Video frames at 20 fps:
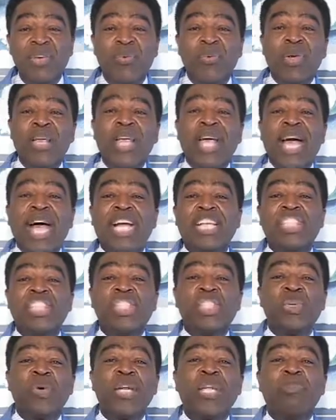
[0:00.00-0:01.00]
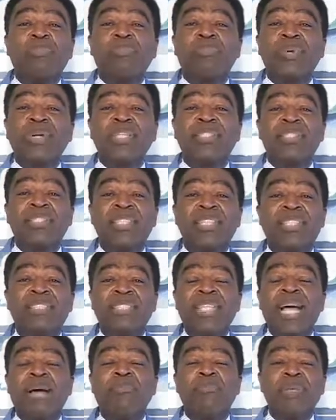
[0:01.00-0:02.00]
We are joint
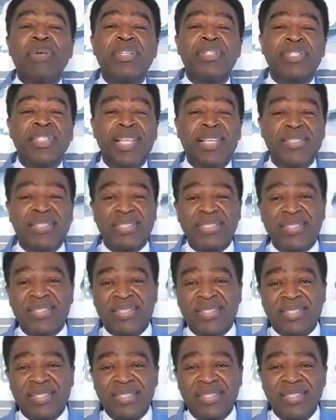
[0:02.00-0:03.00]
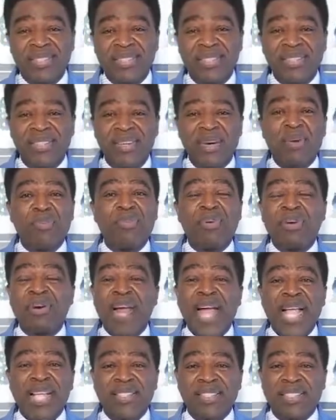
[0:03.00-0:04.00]
princes and princesses of
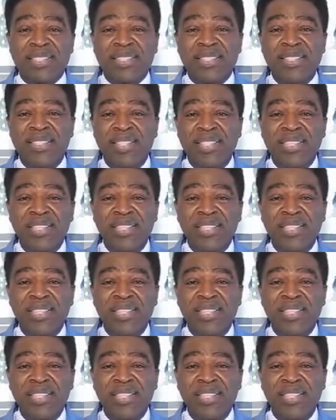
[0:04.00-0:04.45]
Christ.